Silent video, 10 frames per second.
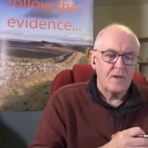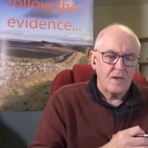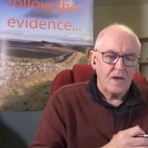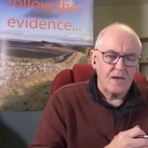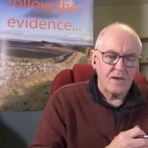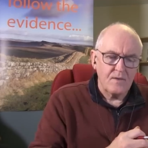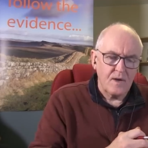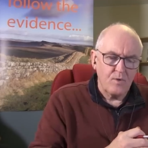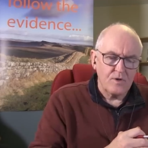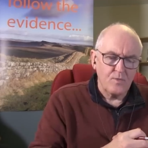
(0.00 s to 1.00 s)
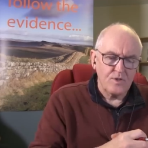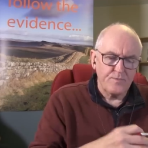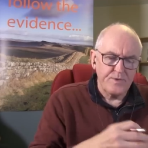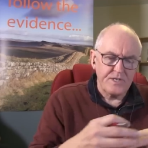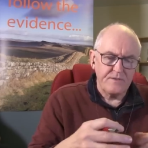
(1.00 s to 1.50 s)
And, and, and, what, what
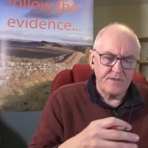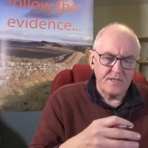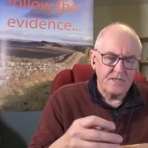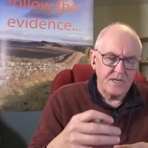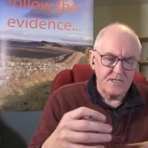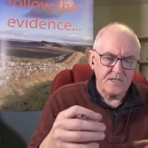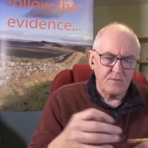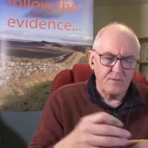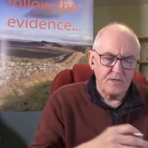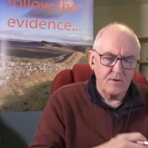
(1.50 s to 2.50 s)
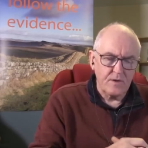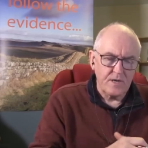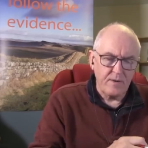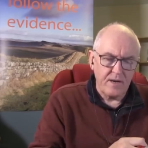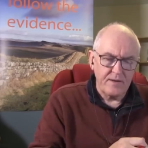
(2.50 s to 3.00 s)
specific diseases are we talking
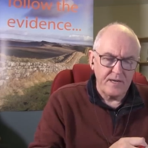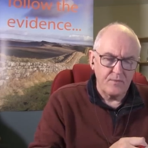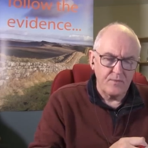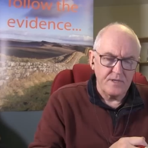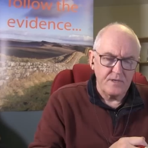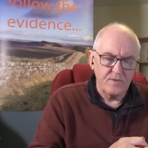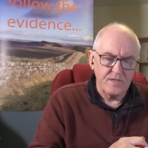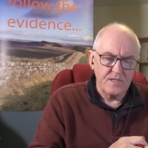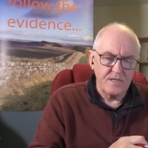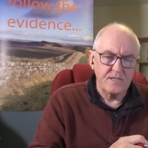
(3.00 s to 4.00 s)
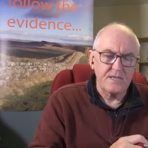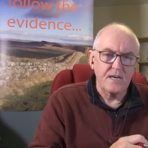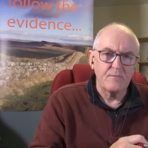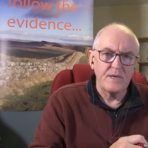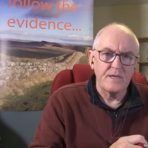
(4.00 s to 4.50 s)
about here with it, with the T cell
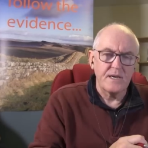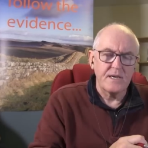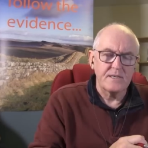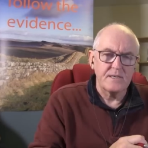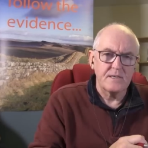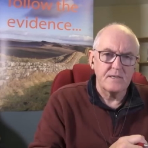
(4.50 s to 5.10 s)
mediated?